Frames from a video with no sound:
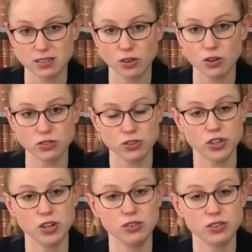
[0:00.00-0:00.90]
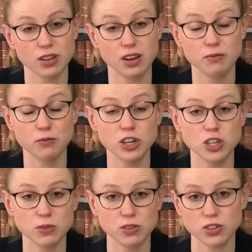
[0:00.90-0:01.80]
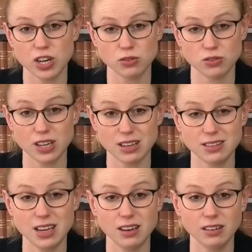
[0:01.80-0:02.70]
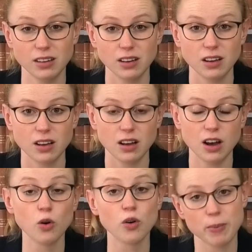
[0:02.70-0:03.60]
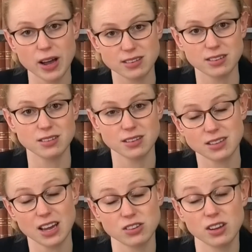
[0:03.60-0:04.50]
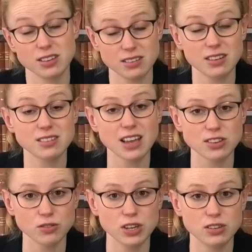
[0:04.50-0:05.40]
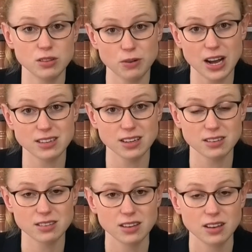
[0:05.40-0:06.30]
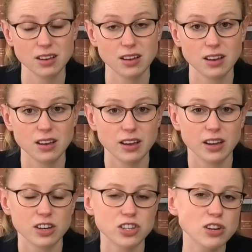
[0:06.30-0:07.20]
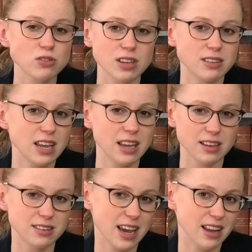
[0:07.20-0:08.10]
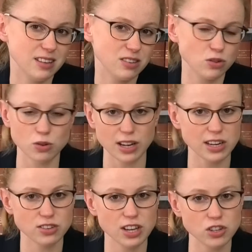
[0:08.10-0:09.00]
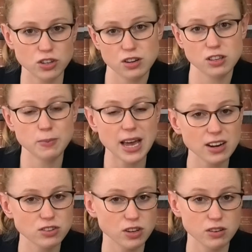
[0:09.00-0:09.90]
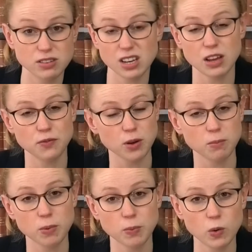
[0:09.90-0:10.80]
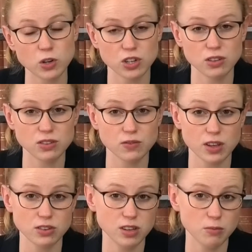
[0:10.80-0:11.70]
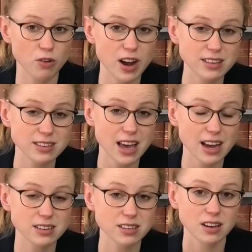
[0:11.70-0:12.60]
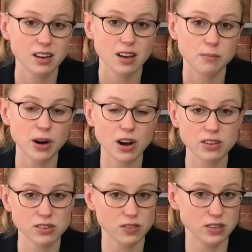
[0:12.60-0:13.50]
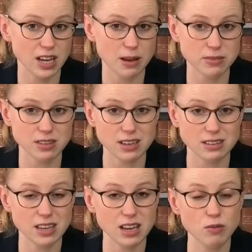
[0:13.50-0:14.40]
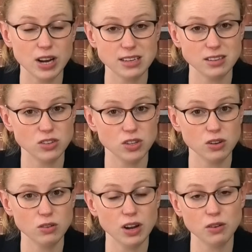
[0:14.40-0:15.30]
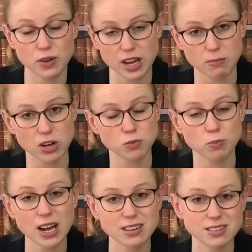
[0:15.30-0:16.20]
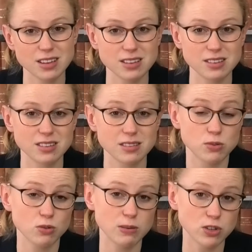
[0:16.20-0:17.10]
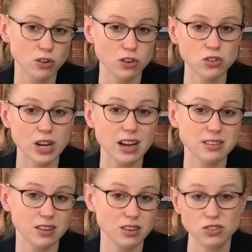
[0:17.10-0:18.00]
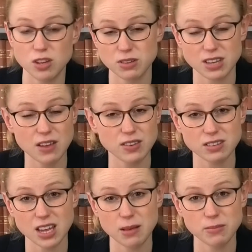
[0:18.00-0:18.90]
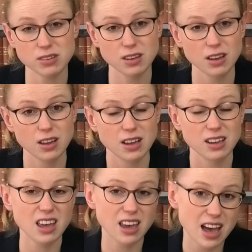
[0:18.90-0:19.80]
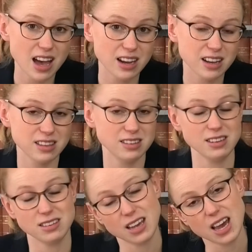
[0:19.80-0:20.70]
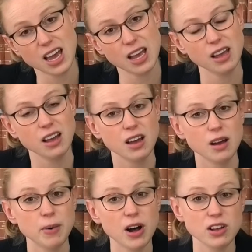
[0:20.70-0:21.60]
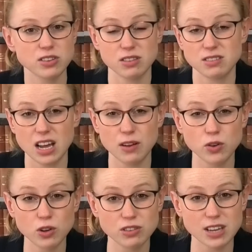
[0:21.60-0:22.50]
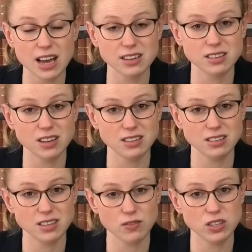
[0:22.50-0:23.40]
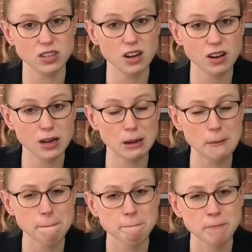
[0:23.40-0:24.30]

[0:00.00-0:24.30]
that constitutes an infringement of Schedule 16, or a person is an accessory to the practice. Schedule 16 contains the sort of legislation you'd expect, so significant proportions of the Consumer Rights Act, parts of the DMCC relating to unfair commercial practices, subscription contracts and consumer savings schemes, KIC Act, the CCA, parts of the Sale of Goods Act 1979,